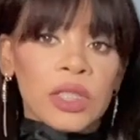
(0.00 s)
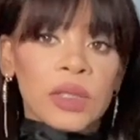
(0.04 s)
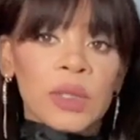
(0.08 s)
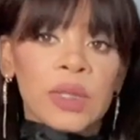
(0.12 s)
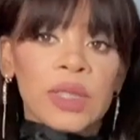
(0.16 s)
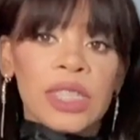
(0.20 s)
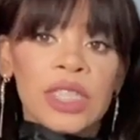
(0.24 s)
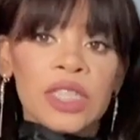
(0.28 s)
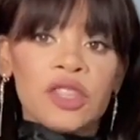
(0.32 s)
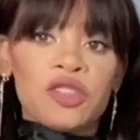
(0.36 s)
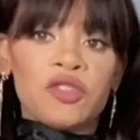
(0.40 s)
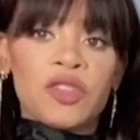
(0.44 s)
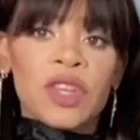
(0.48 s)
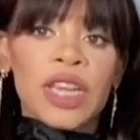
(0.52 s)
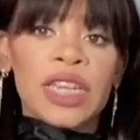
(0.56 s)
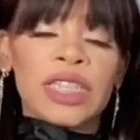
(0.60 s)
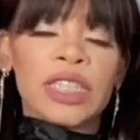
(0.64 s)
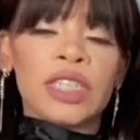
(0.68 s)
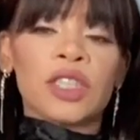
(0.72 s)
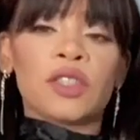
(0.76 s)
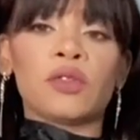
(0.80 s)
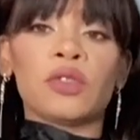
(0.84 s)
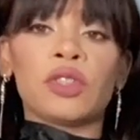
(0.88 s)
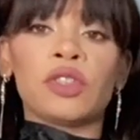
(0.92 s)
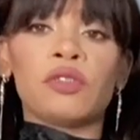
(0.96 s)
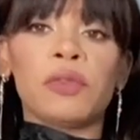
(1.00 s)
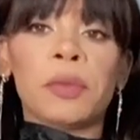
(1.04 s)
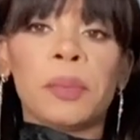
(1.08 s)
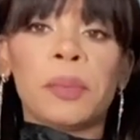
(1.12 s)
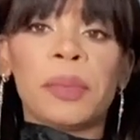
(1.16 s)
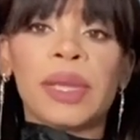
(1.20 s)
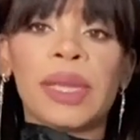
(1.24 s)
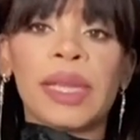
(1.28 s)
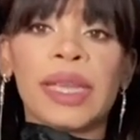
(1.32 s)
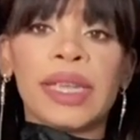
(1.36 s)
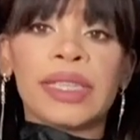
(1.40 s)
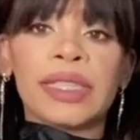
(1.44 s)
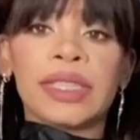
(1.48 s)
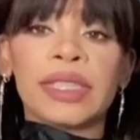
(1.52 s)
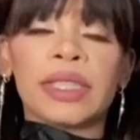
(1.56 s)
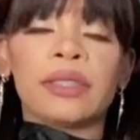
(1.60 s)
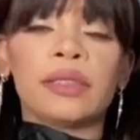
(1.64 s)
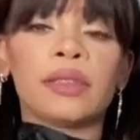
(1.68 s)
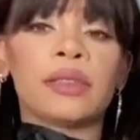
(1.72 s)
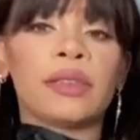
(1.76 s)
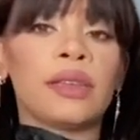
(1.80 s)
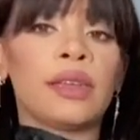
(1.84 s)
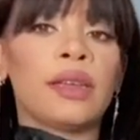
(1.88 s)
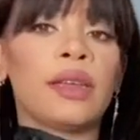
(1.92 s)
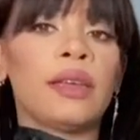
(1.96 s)
this dress is going to replace
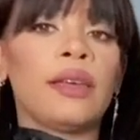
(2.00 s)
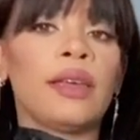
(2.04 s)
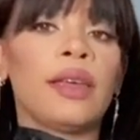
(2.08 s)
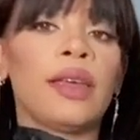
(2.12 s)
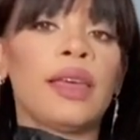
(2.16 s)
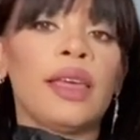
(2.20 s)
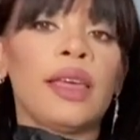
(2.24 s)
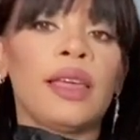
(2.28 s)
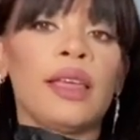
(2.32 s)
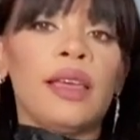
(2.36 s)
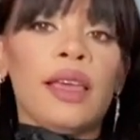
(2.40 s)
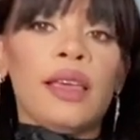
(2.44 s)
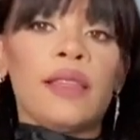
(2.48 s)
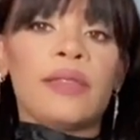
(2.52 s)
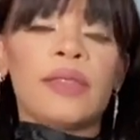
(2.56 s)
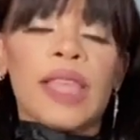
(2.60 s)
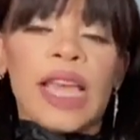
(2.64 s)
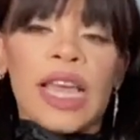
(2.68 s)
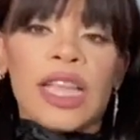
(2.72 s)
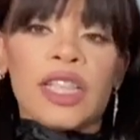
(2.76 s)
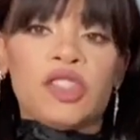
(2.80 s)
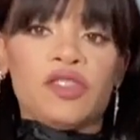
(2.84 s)
that